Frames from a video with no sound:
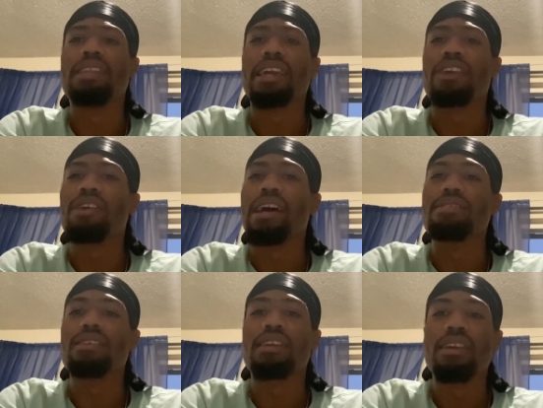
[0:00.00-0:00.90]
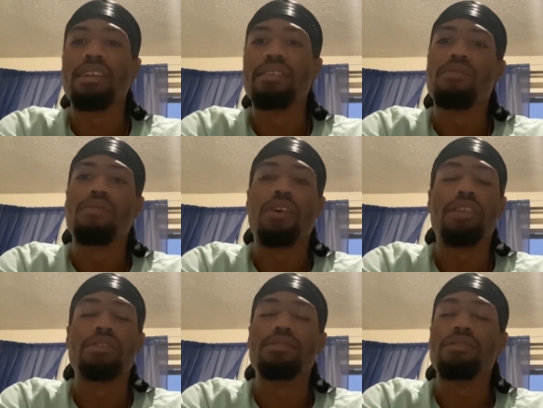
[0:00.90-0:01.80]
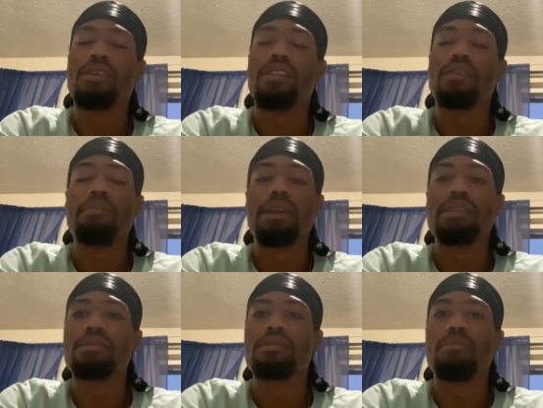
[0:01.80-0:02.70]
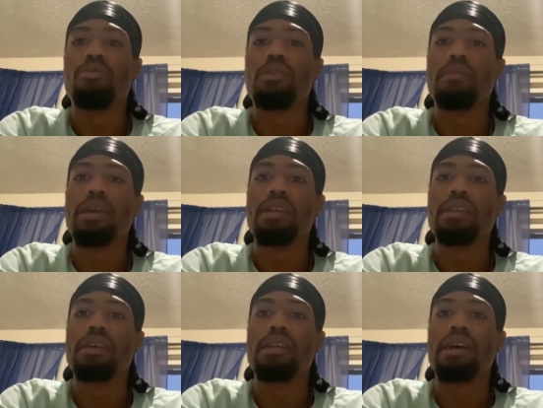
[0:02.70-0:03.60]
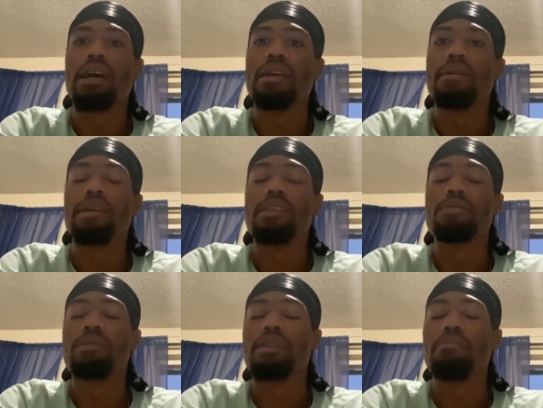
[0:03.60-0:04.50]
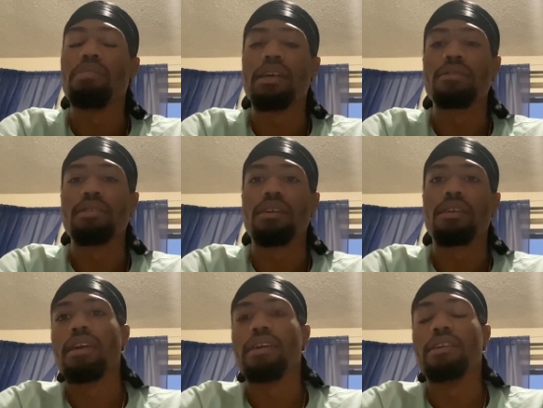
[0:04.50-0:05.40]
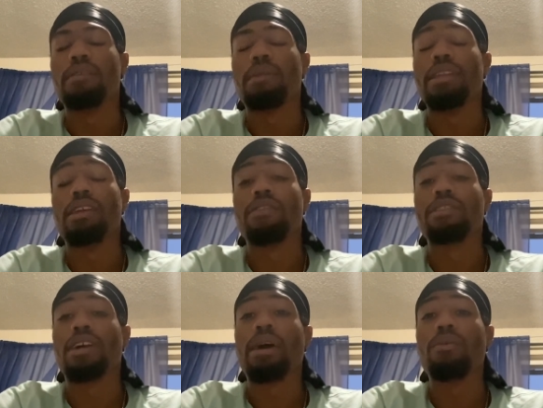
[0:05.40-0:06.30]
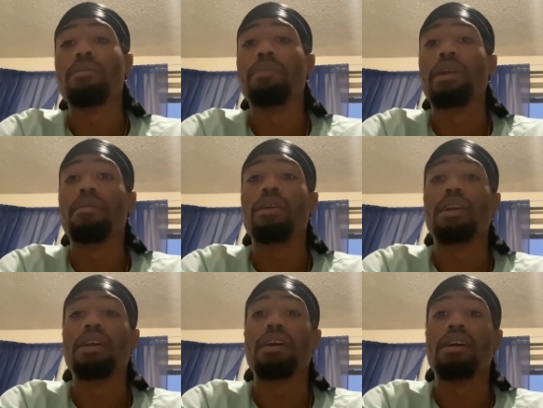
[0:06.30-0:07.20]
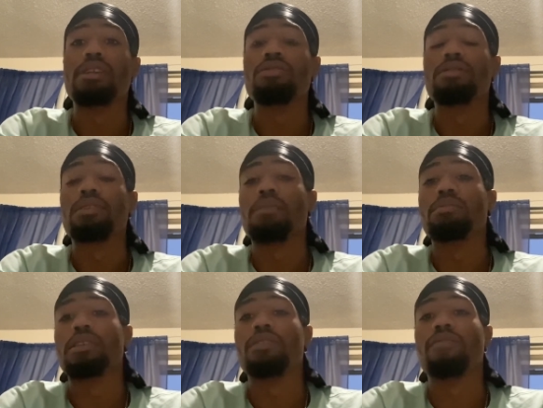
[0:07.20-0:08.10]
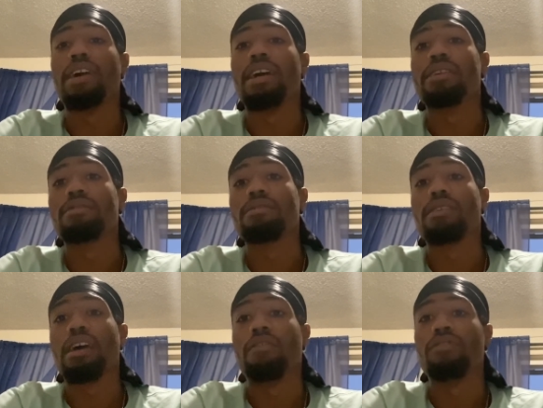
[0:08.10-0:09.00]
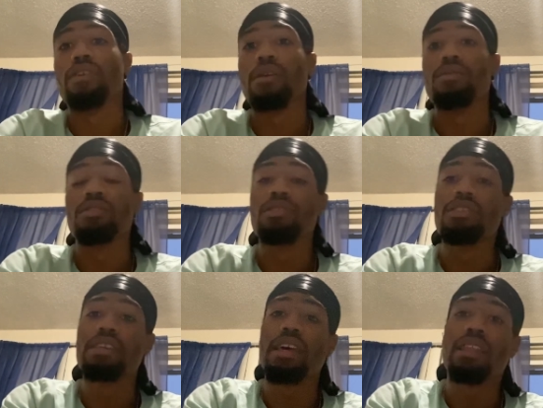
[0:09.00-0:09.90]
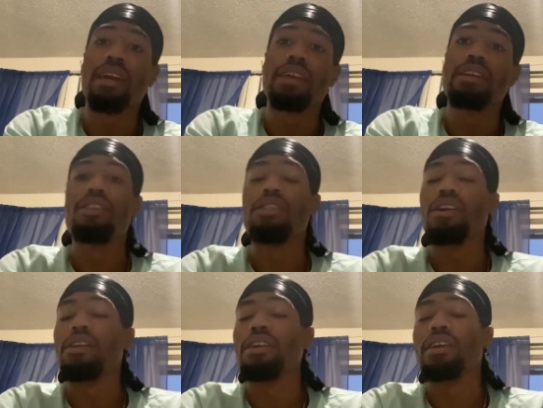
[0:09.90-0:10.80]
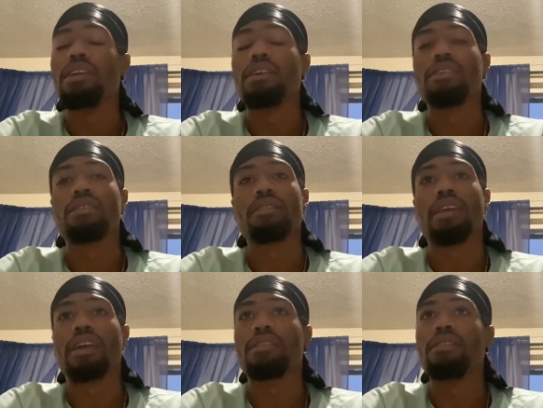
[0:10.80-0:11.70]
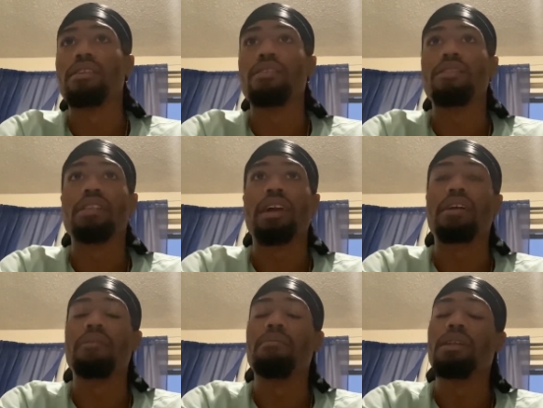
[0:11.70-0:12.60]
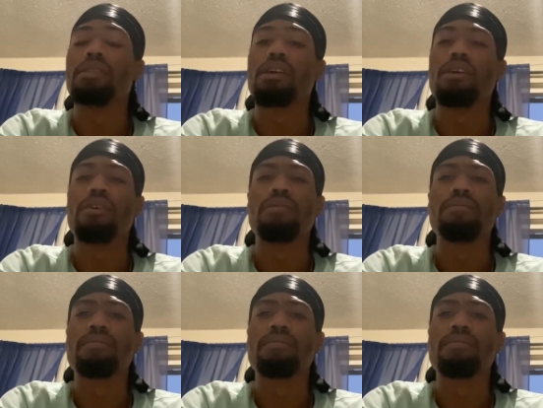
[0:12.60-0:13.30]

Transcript: Thank you guys again for all the, all the amazing support, man. I, it has been a blessing, and um, I never thought I would be able to hit 100 subs this fast after I was just at like 30, like literally like a month ago.